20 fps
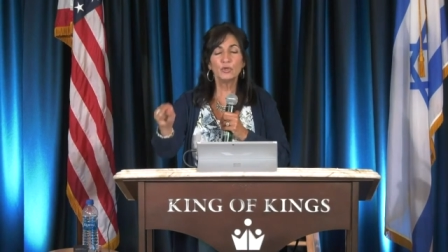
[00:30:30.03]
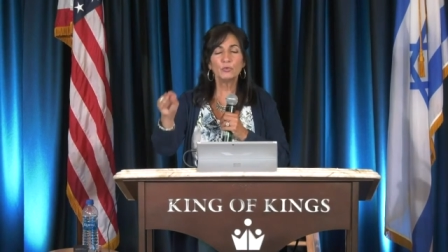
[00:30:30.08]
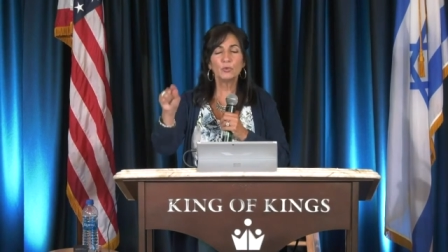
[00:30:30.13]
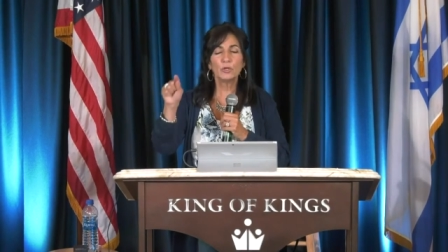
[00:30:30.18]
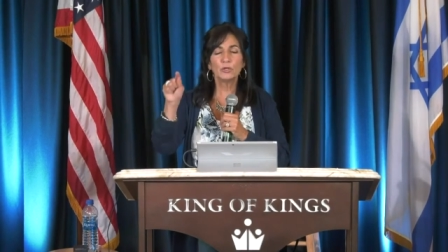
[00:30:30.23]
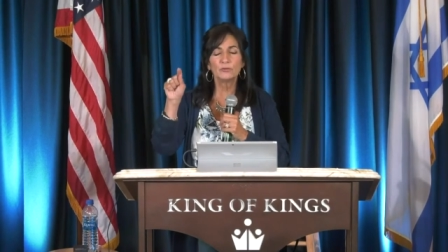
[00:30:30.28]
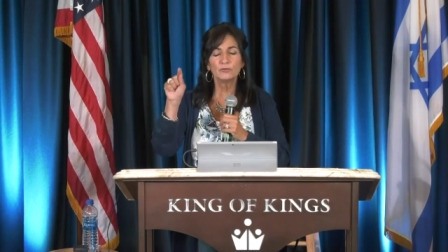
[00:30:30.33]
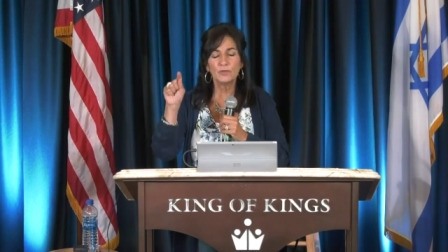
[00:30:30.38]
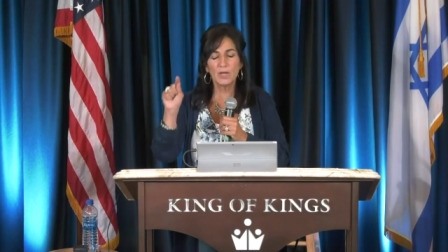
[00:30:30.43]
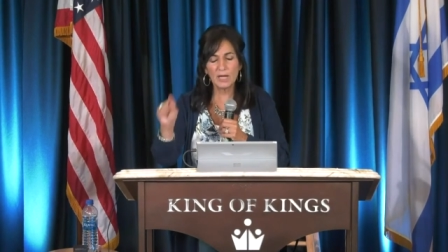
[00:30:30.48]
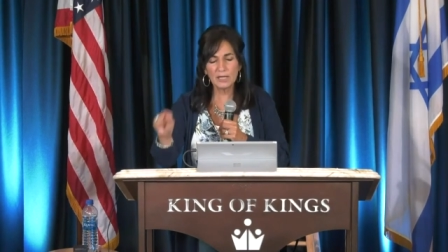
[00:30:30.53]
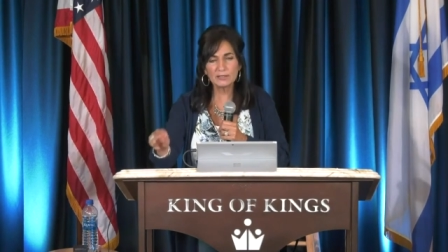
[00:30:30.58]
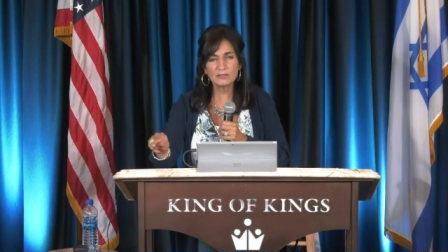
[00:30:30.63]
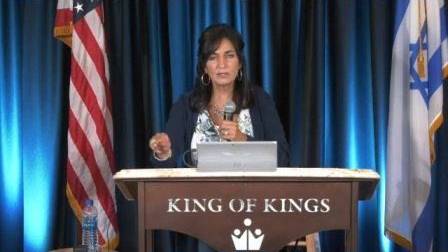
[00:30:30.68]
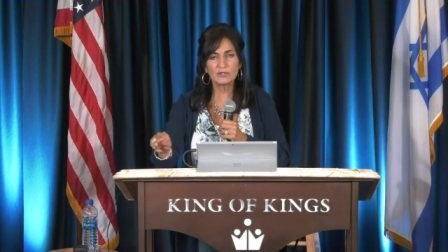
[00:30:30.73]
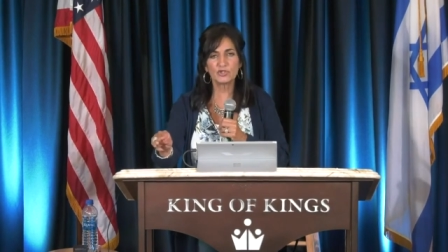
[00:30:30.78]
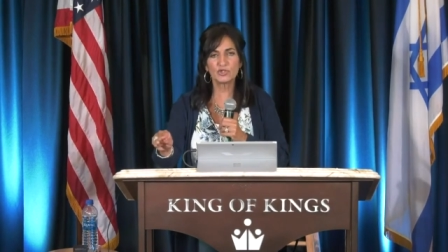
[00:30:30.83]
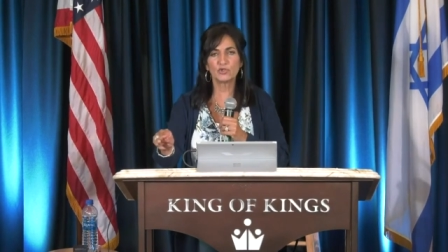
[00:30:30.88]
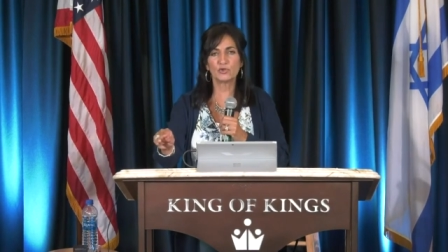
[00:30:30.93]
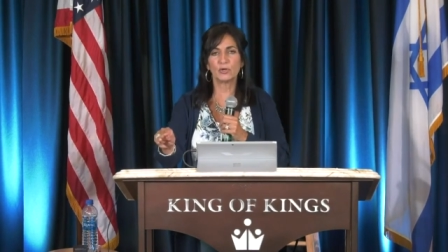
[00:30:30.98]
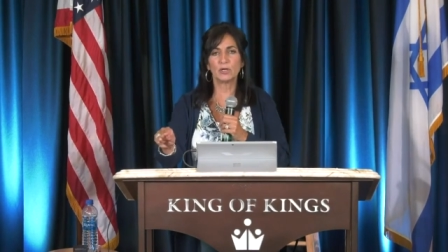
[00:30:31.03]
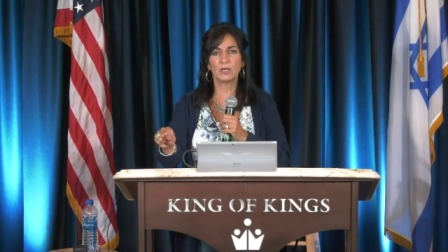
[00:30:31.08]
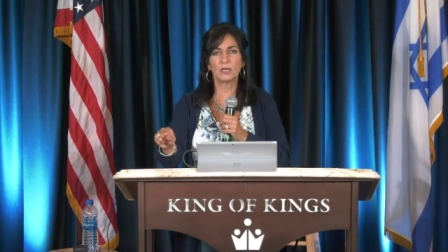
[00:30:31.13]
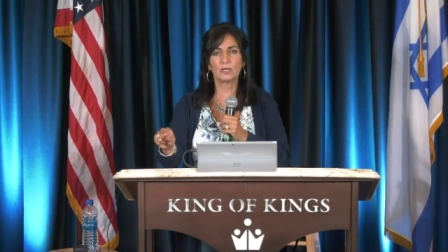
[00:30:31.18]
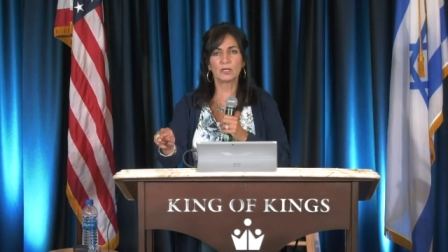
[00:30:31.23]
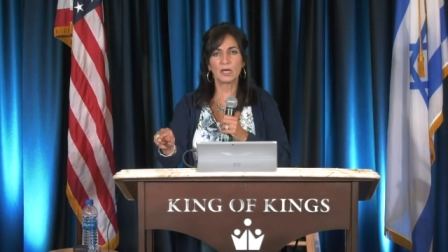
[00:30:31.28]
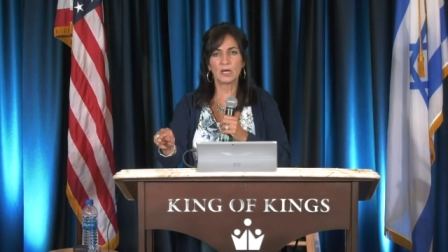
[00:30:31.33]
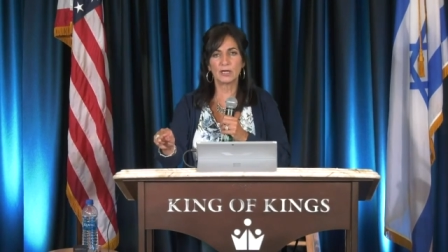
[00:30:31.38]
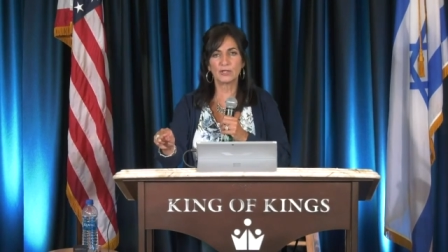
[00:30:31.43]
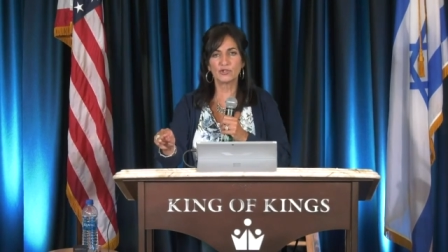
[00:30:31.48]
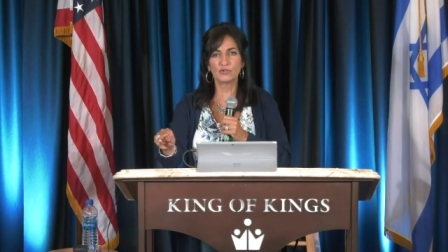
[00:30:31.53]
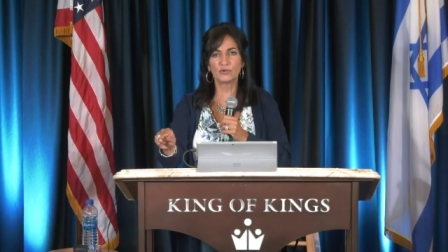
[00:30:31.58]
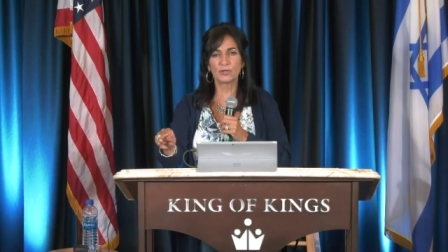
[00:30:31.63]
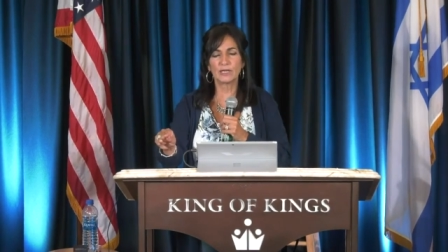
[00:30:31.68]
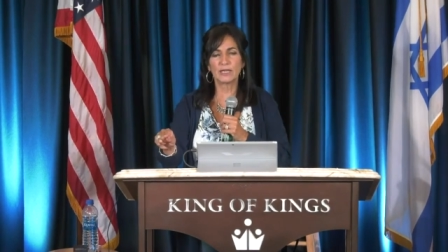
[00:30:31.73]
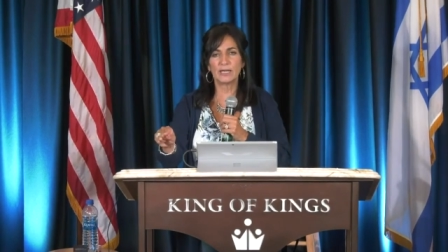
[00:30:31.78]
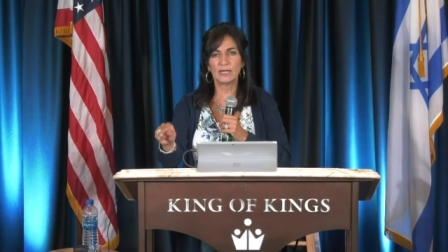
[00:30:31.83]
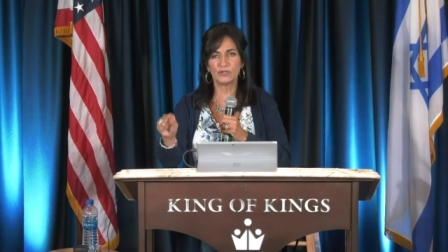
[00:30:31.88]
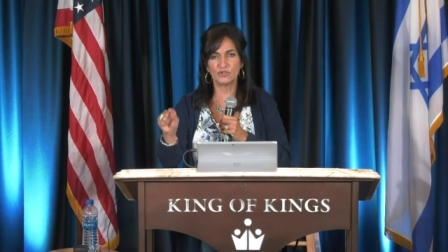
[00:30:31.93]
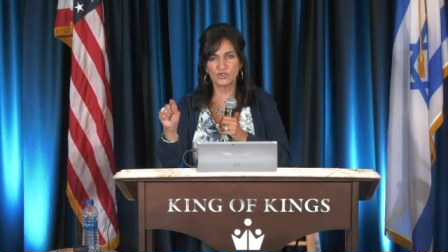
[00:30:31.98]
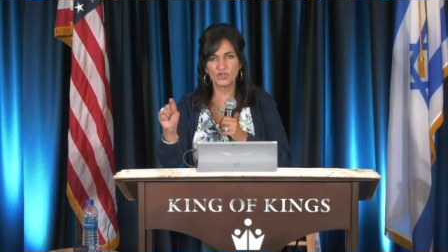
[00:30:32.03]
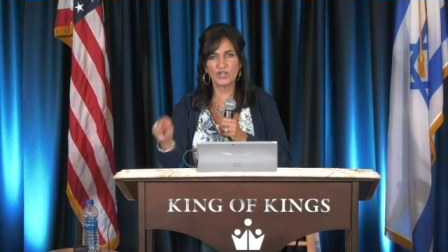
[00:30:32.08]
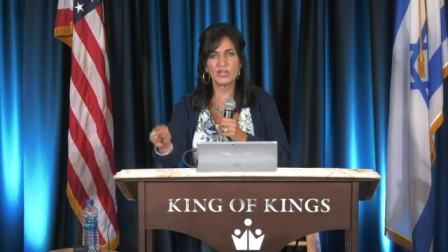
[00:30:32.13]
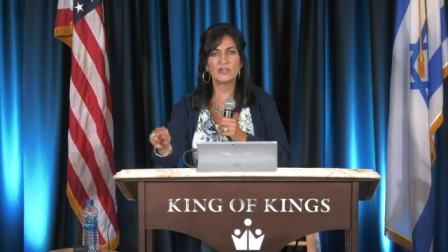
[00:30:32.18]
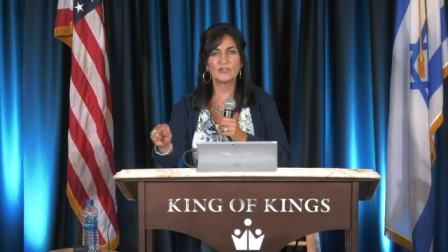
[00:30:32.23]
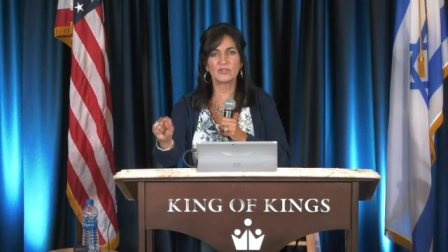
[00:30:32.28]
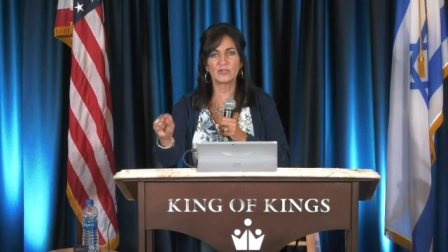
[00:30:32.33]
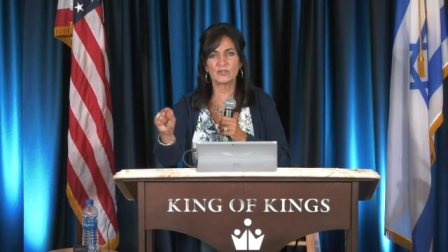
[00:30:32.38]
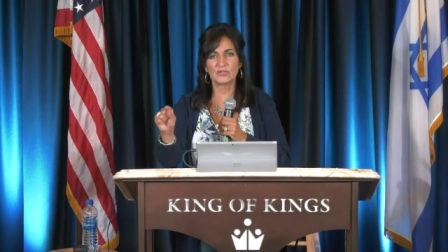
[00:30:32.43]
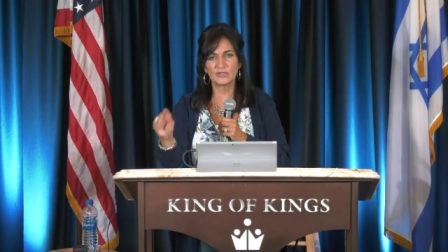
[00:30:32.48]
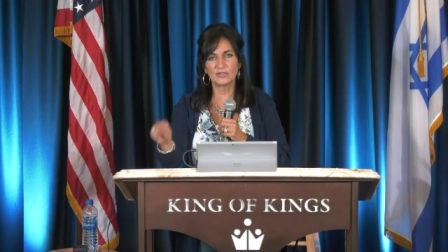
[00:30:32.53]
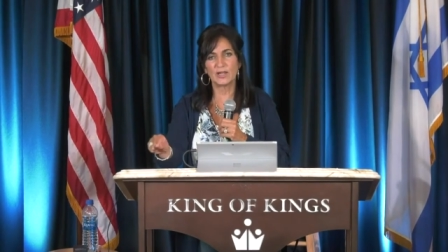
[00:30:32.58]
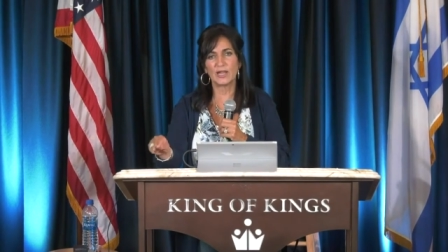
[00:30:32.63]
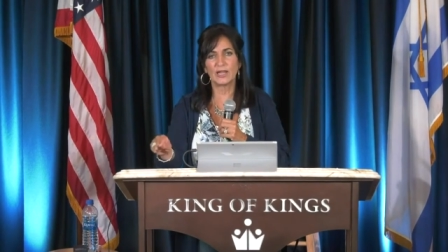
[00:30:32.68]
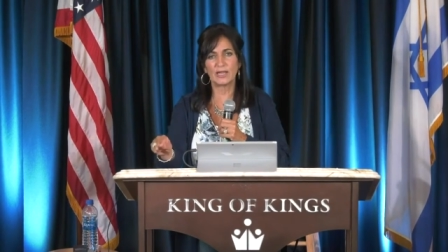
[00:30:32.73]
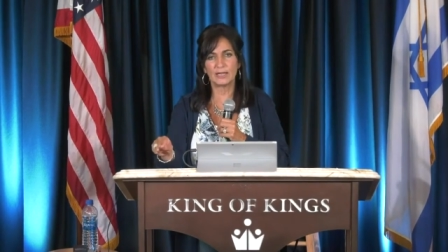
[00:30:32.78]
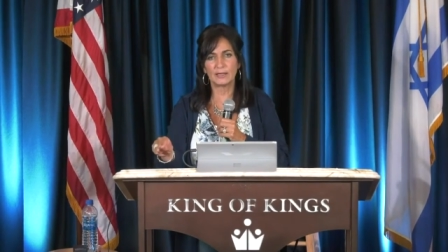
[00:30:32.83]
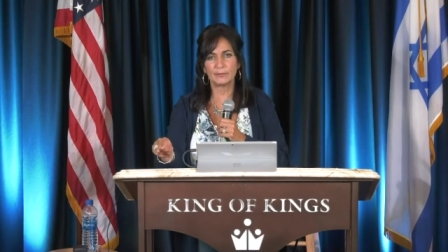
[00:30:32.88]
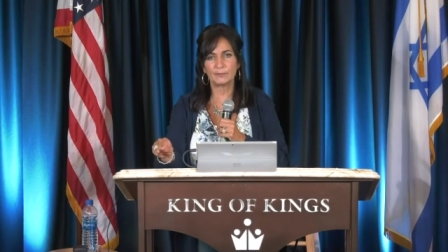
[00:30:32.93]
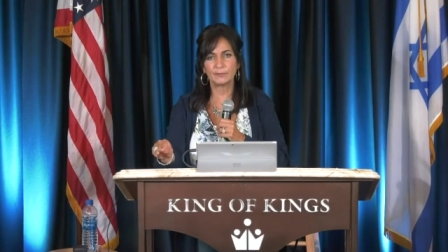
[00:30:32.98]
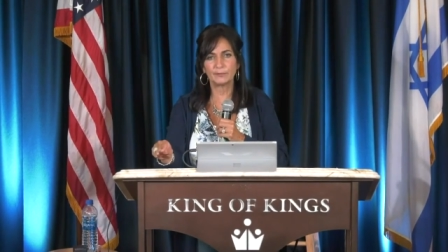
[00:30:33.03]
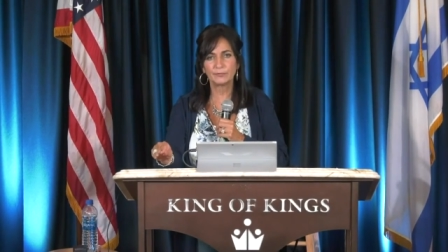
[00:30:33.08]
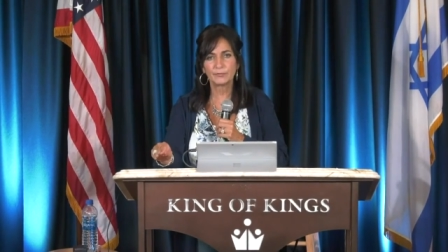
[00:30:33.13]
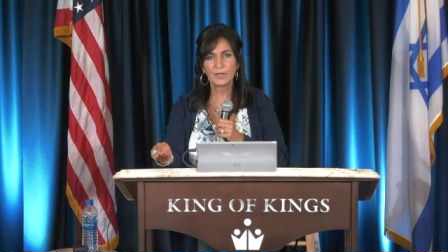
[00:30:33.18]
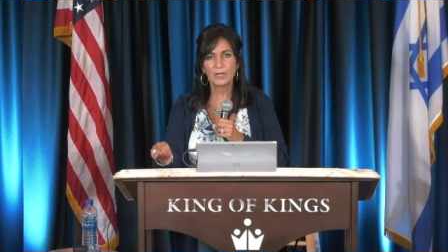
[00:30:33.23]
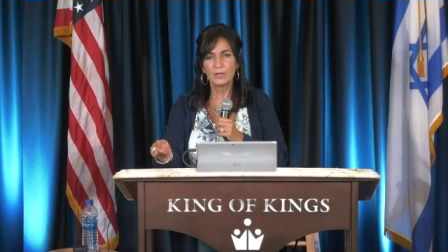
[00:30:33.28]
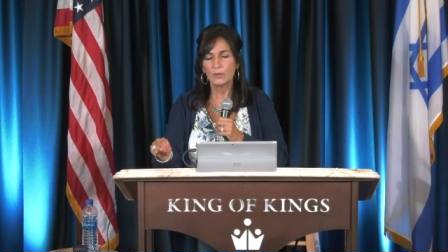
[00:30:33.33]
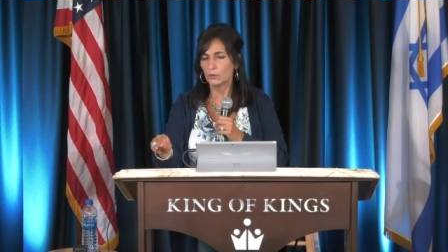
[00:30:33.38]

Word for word: You will not destroy our country in Jesus' name.